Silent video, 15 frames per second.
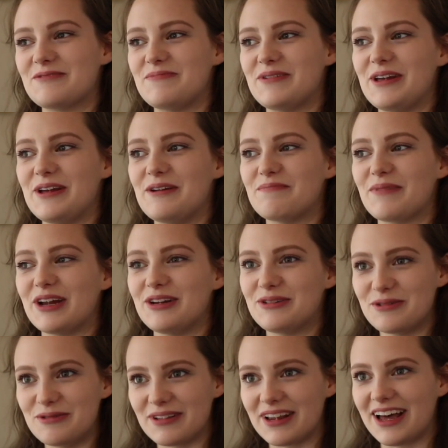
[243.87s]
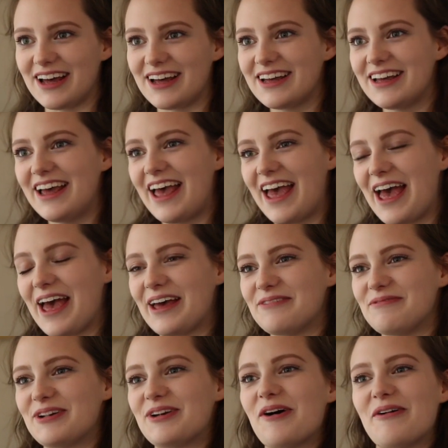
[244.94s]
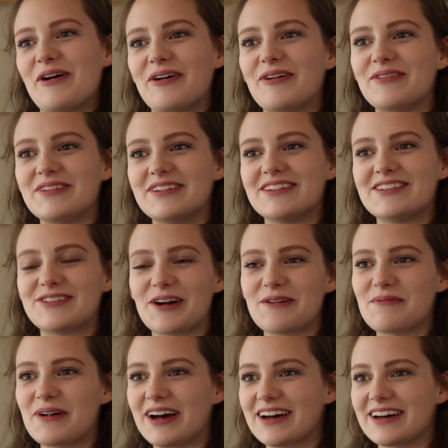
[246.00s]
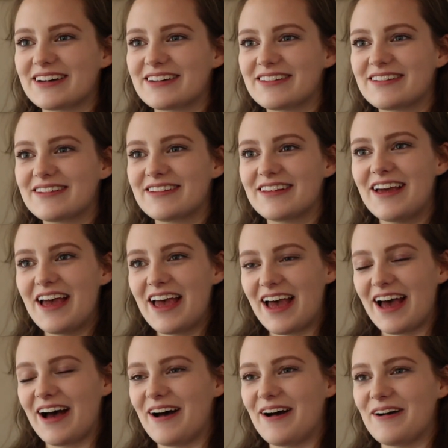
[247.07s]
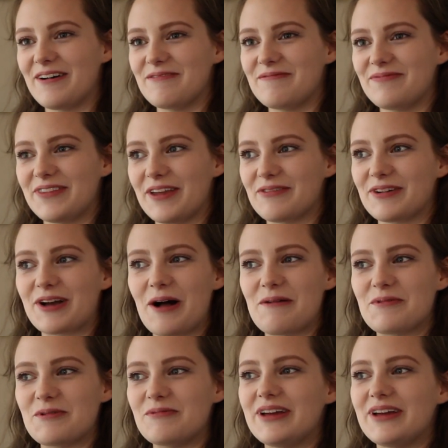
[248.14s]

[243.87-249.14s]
to be my doula. And we go out to Starbucks every couple